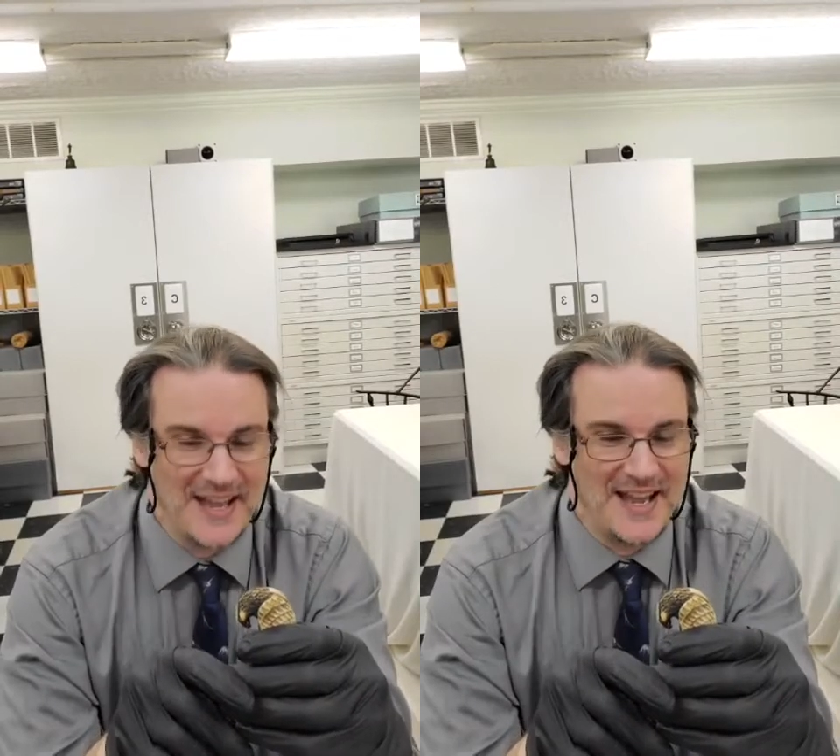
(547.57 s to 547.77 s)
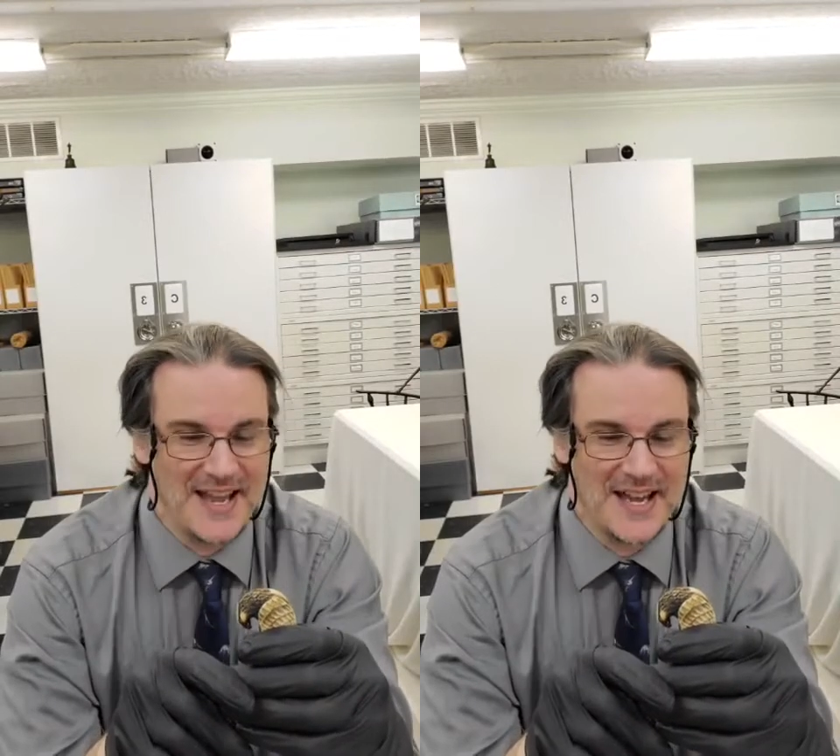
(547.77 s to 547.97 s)

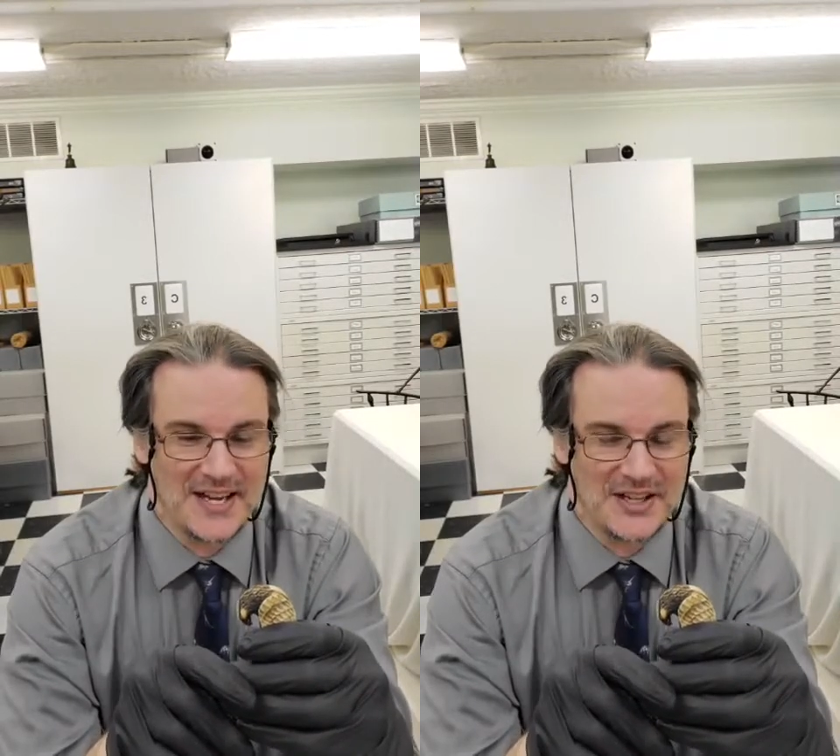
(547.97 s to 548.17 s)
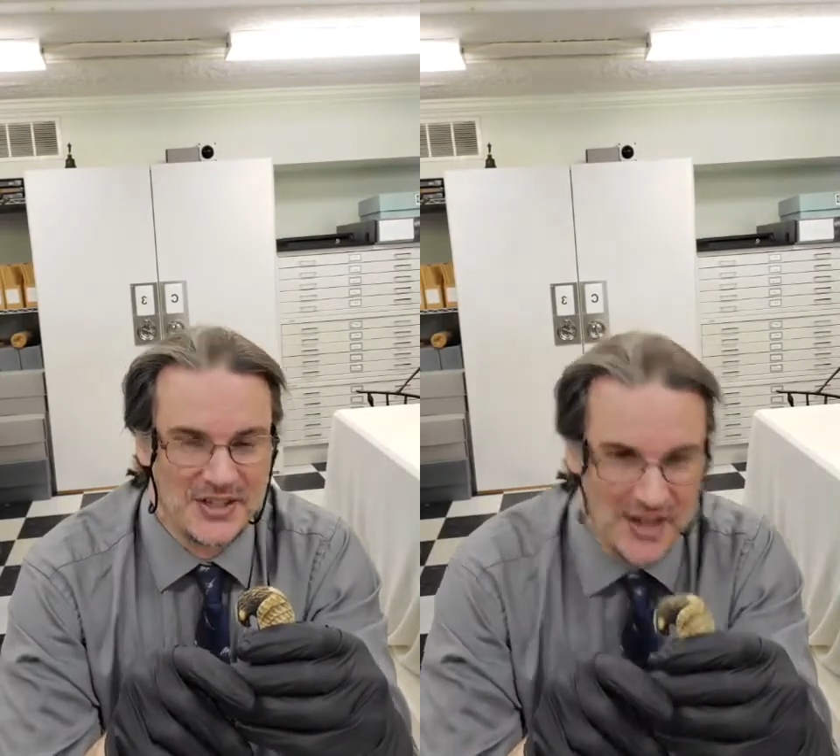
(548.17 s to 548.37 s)

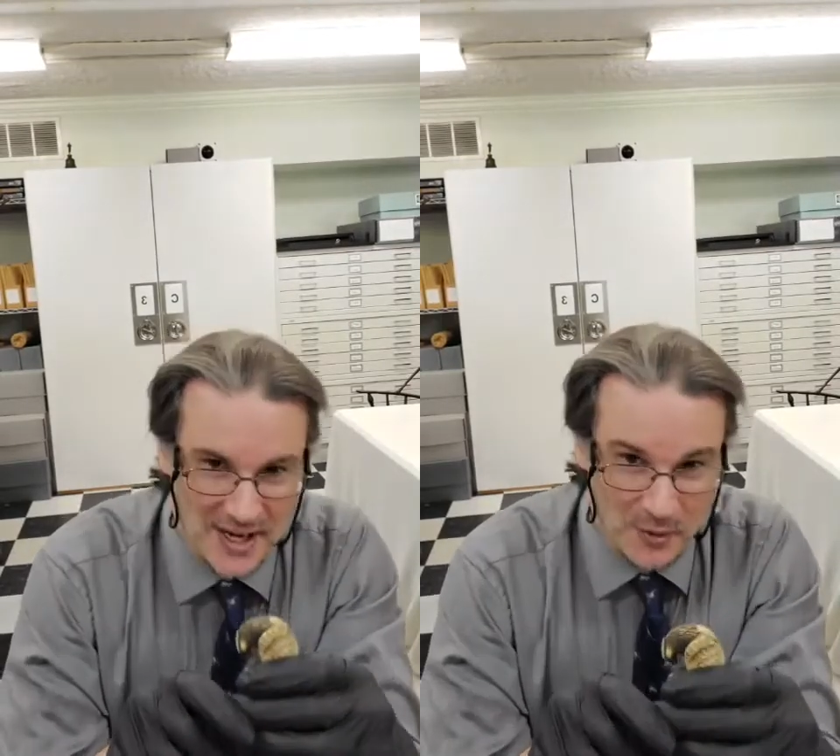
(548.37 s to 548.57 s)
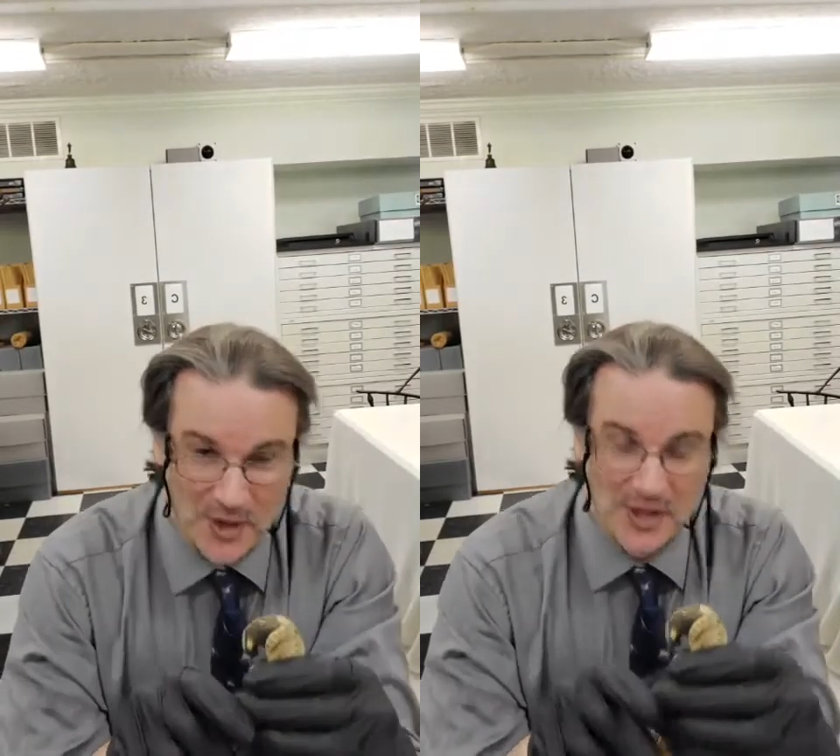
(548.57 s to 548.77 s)
And
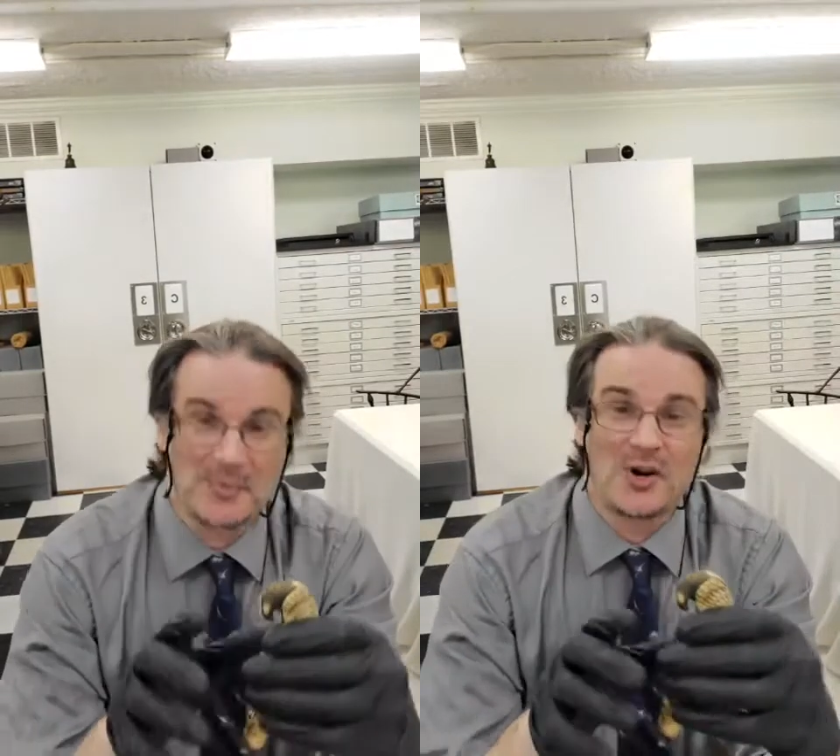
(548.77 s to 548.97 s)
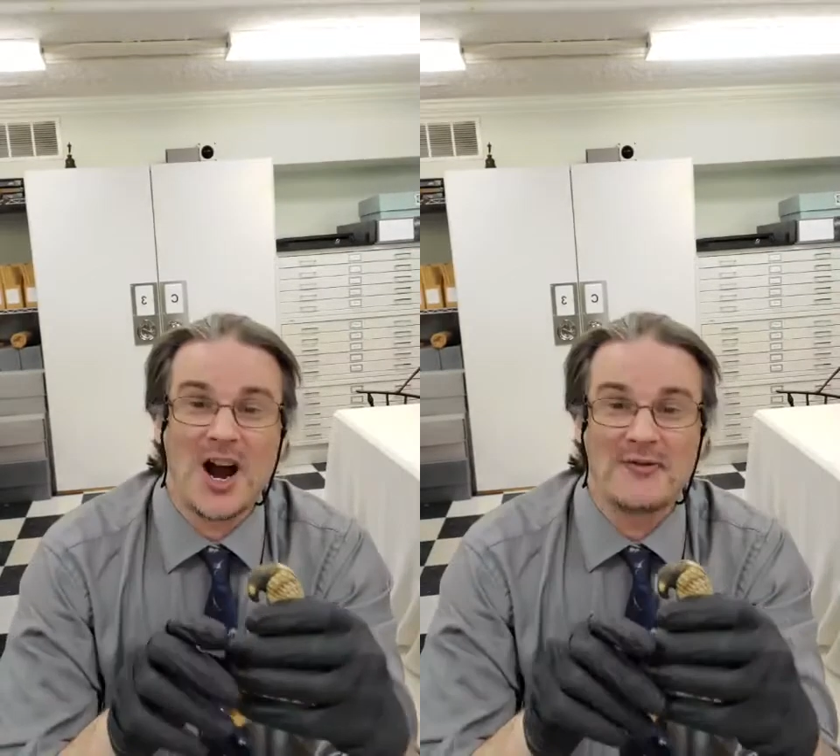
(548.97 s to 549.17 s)
William
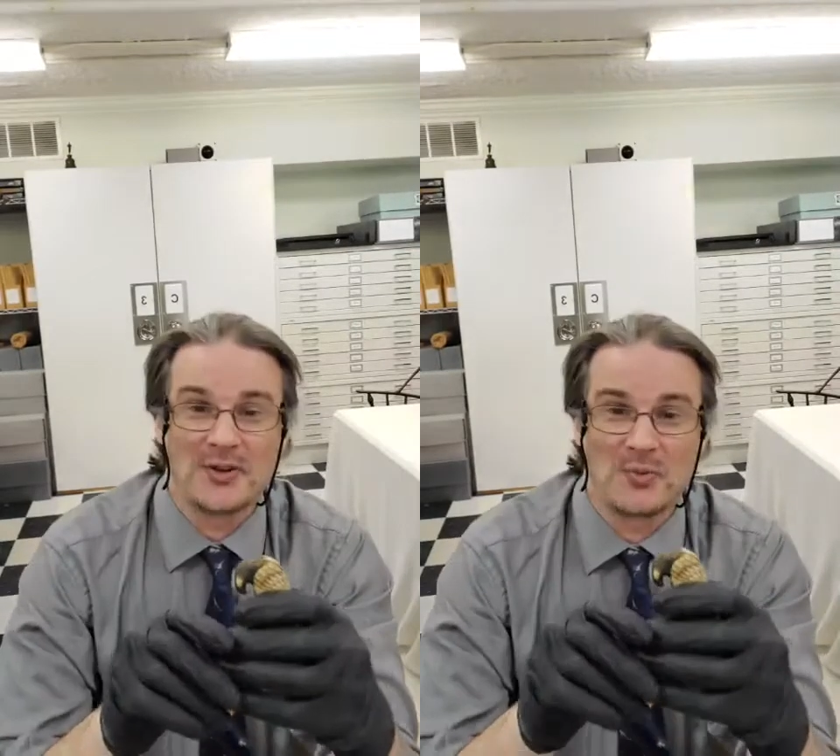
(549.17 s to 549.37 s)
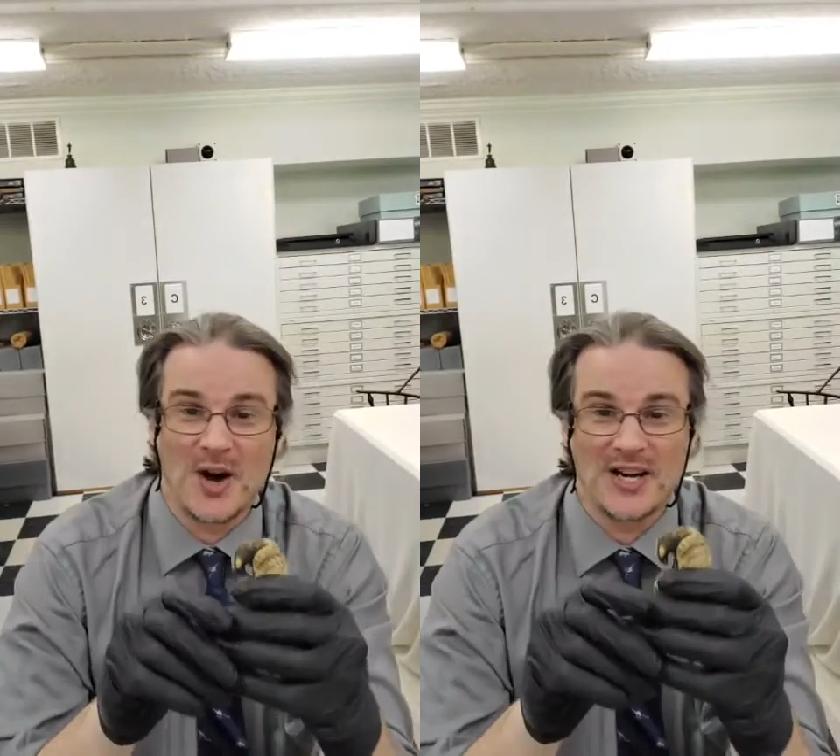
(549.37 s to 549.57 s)

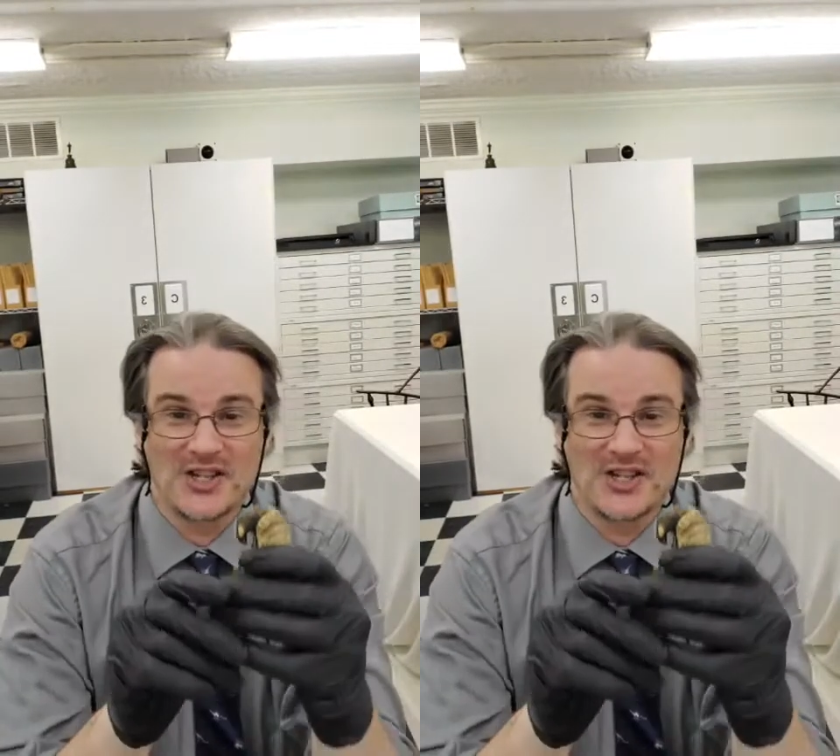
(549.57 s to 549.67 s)
Crawford wanted